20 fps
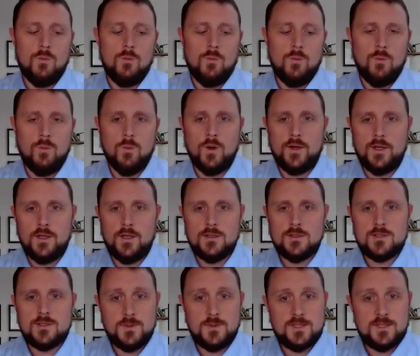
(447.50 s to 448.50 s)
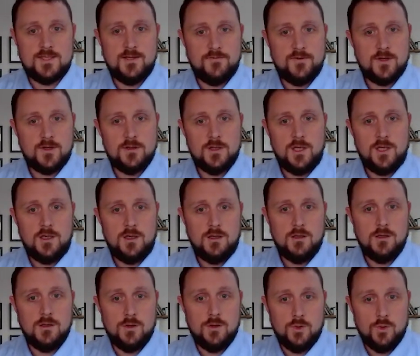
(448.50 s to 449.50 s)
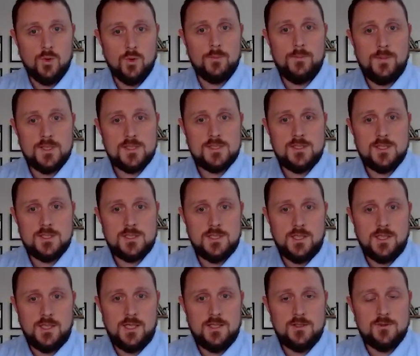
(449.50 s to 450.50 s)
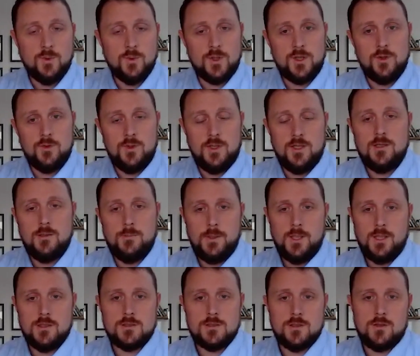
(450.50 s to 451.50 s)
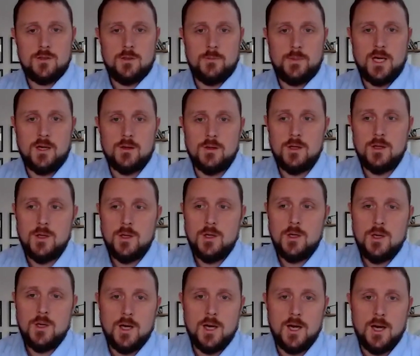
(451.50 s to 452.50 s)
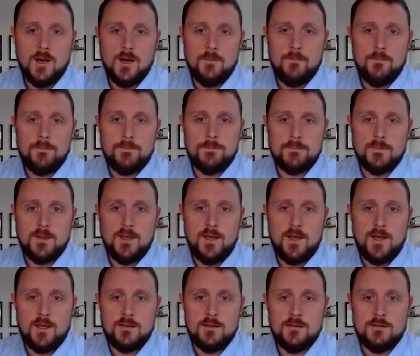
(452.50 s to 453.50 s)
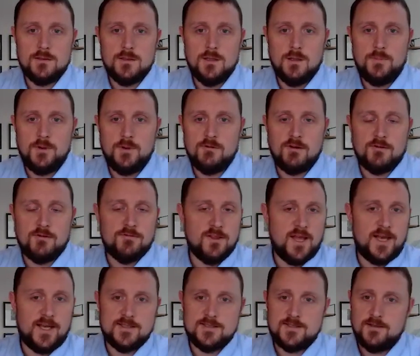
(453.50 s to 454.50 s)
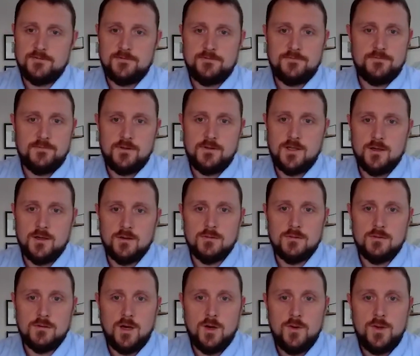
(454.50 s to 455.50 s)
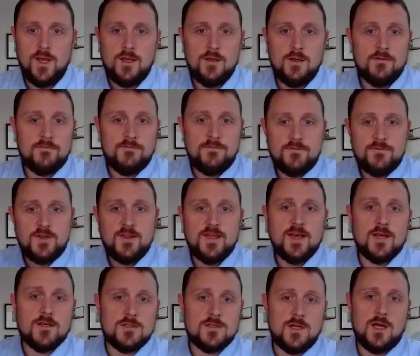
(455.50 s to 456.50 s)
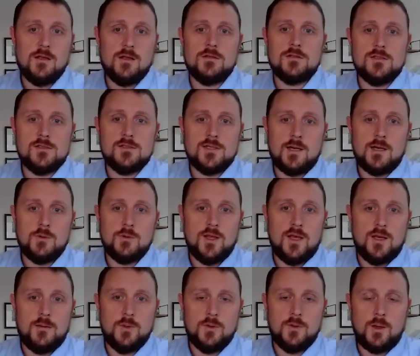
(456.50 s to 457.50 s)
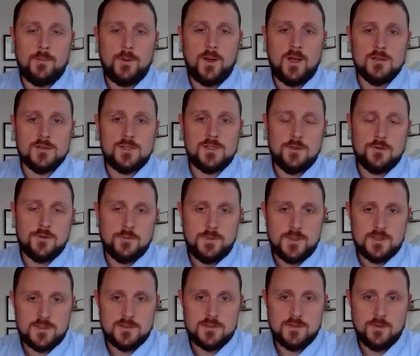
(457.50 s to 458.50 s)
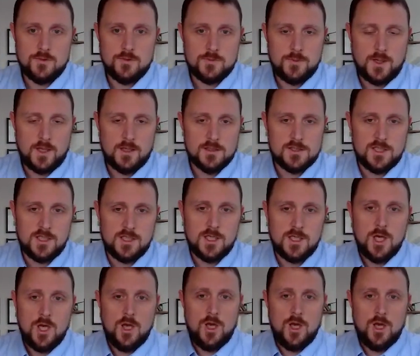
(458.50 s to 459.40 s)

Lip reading: what specifically your business needs, what you need to be concerned about. And a big red flag is if, oh yeah, you have $50,000 in cyber liability policy on your business owner's policy,